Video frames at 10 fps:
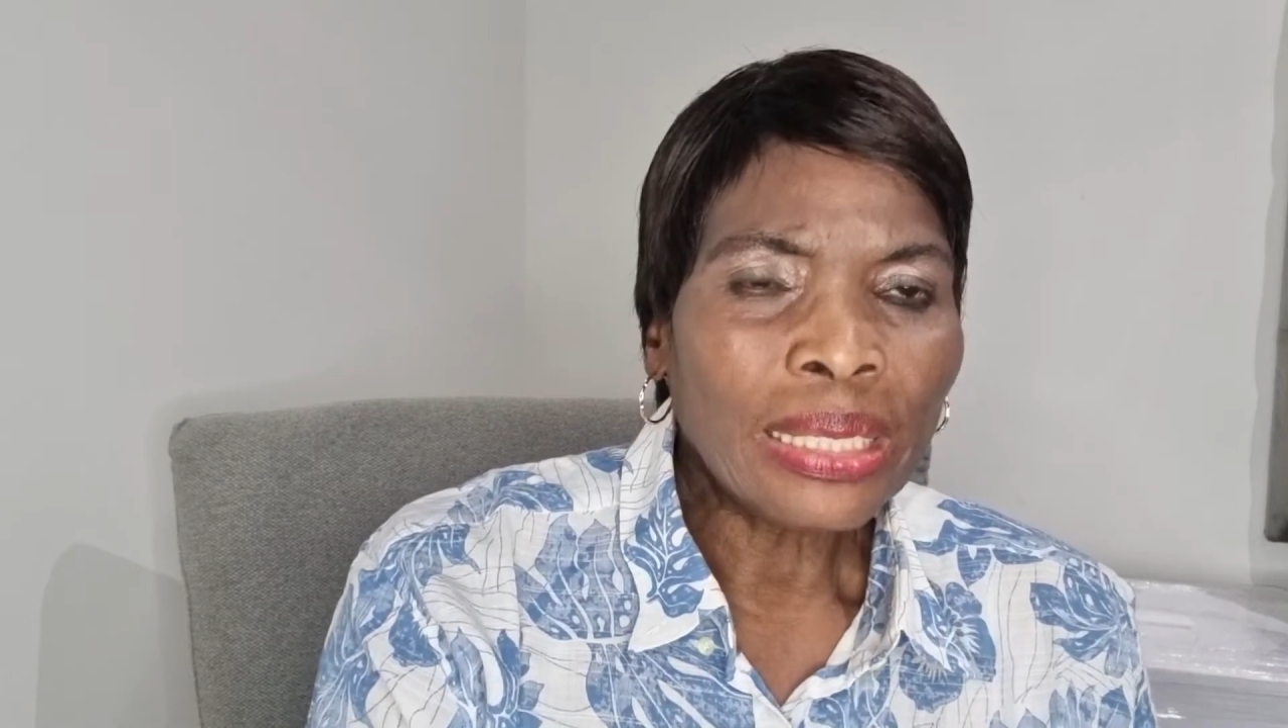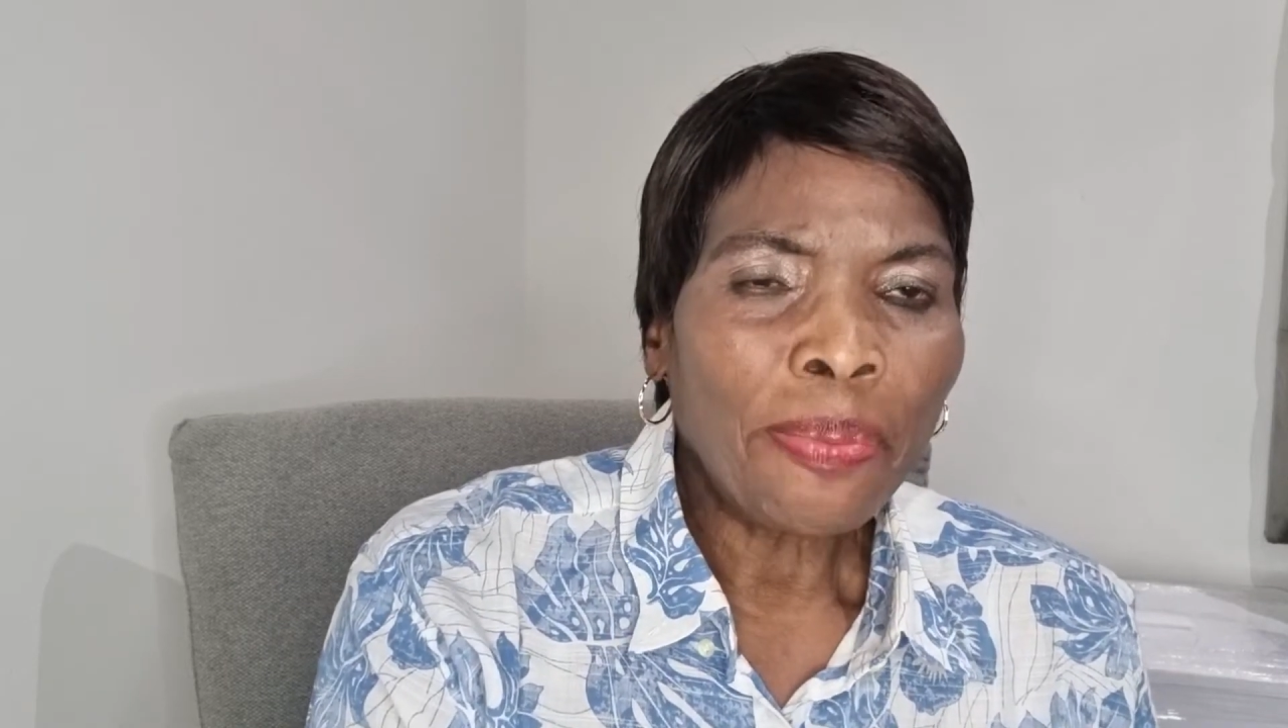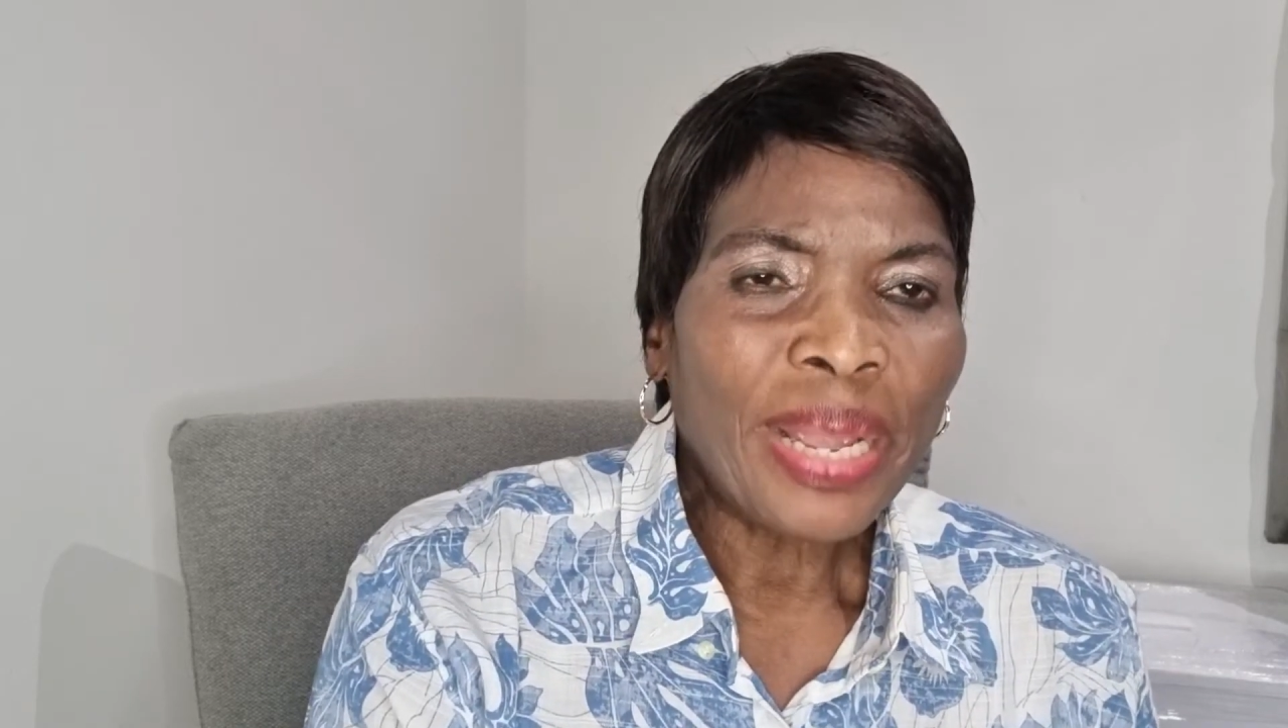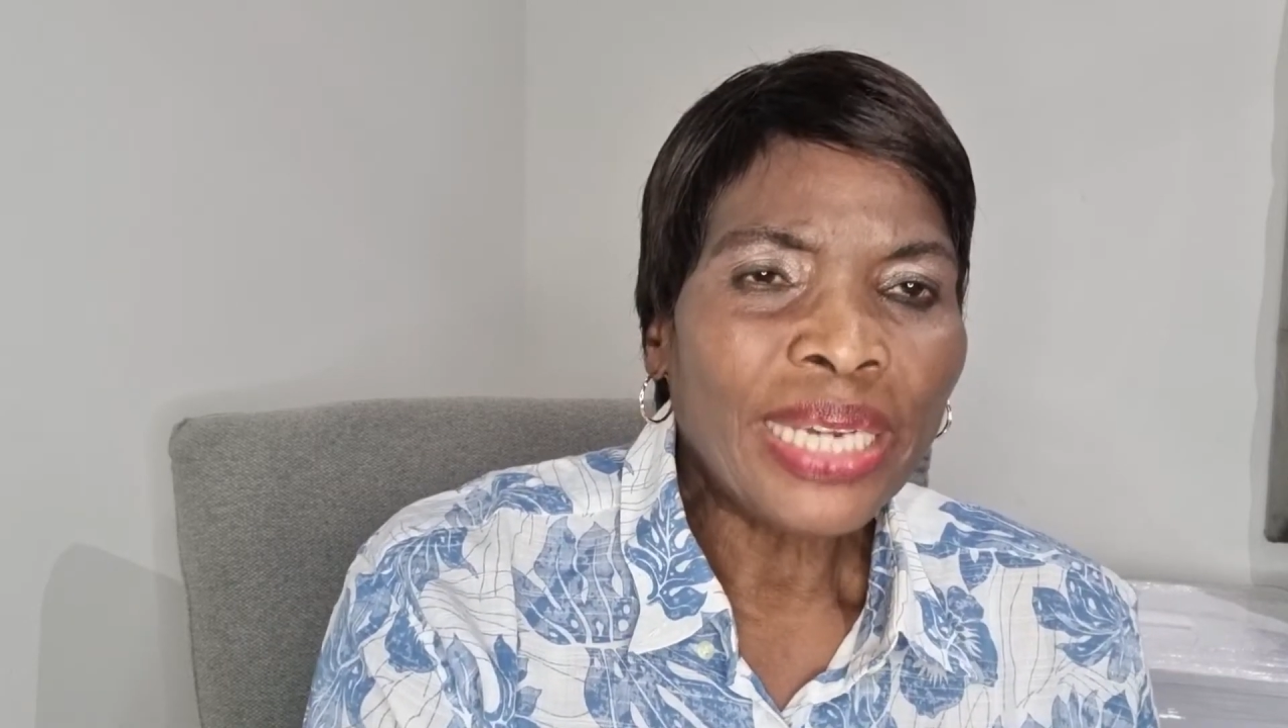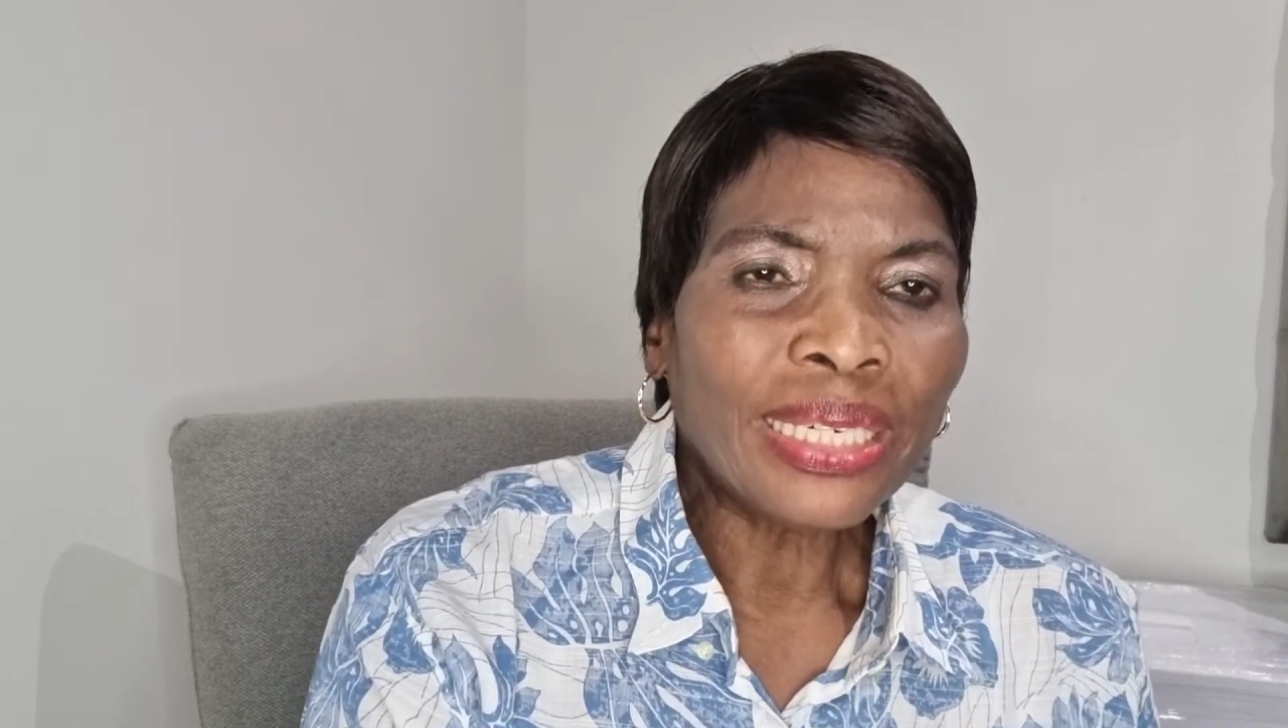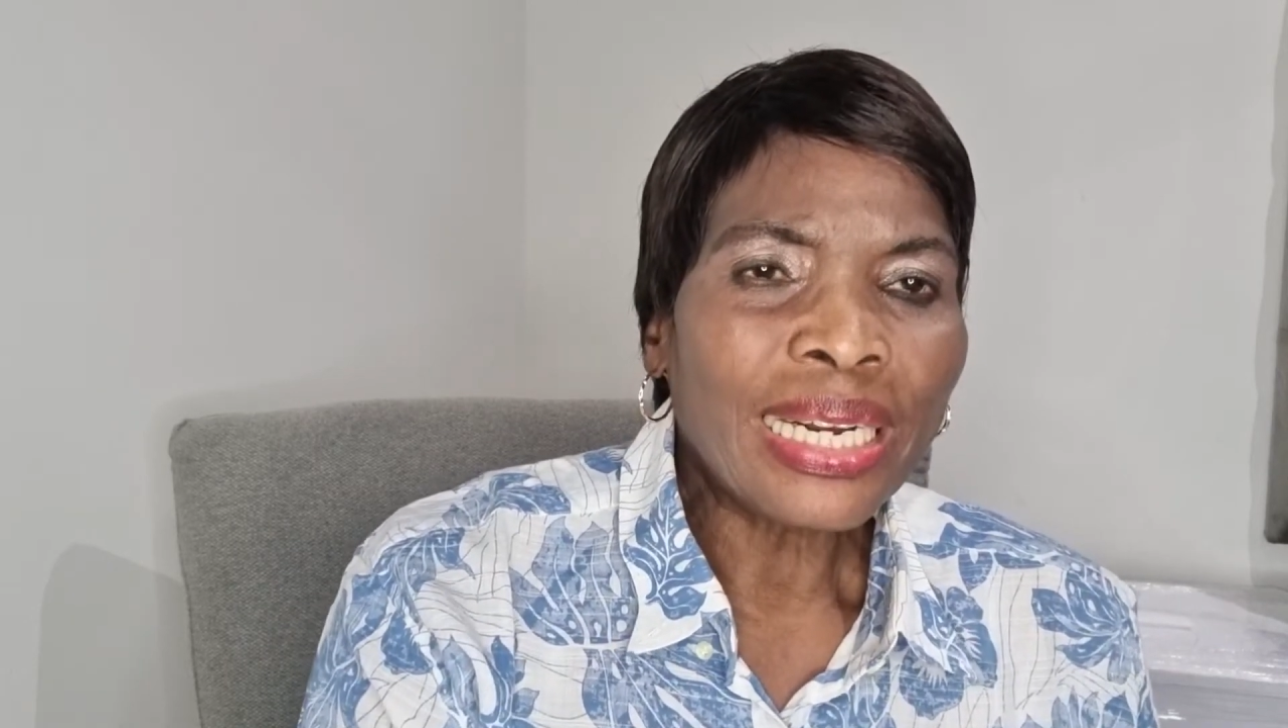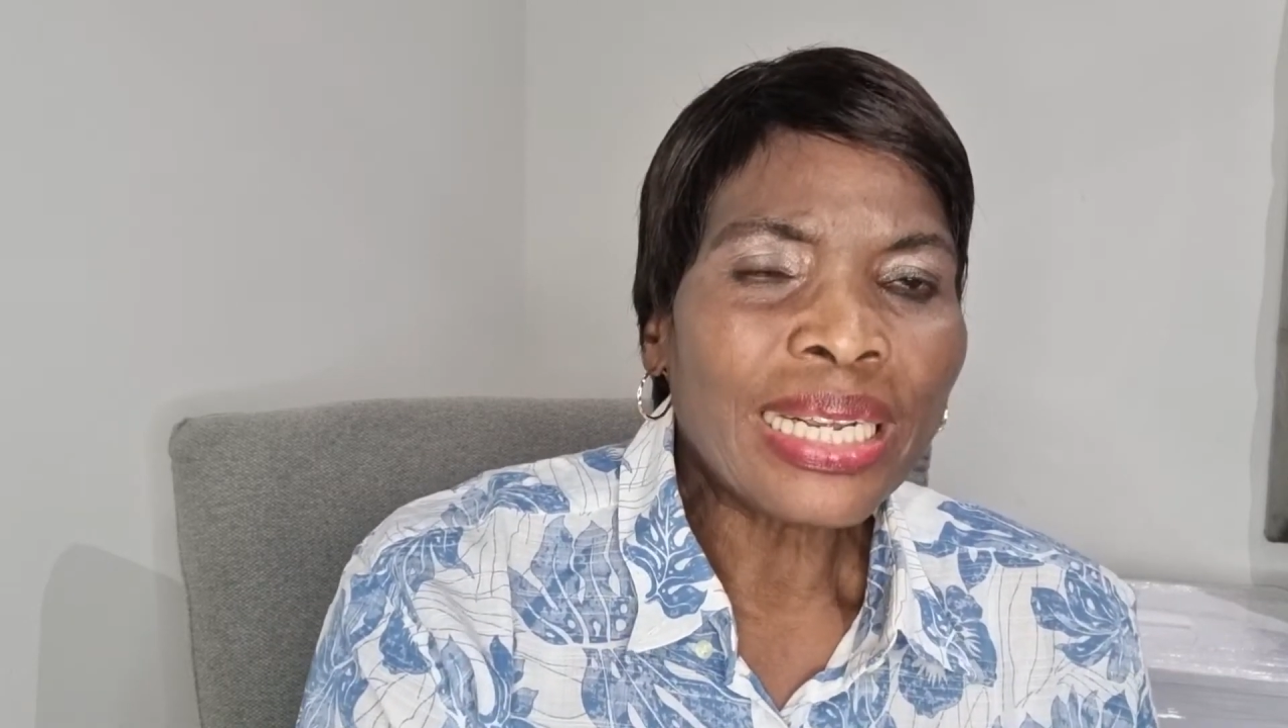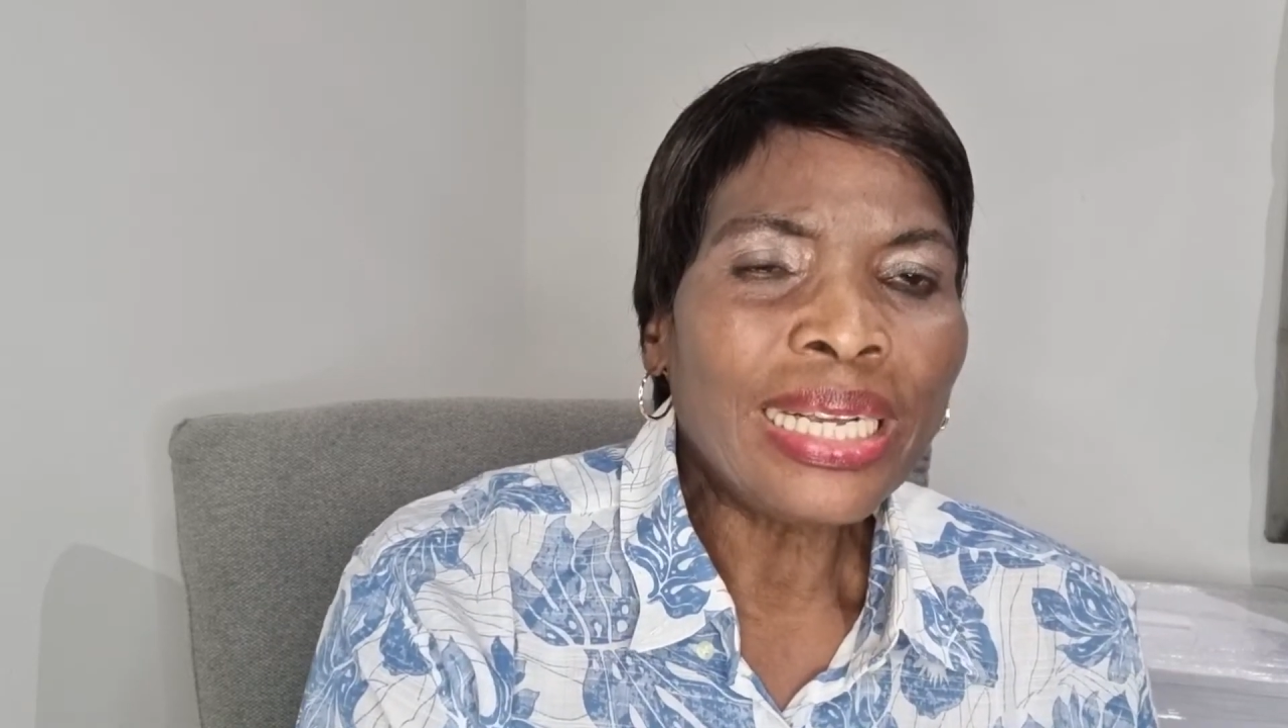the patient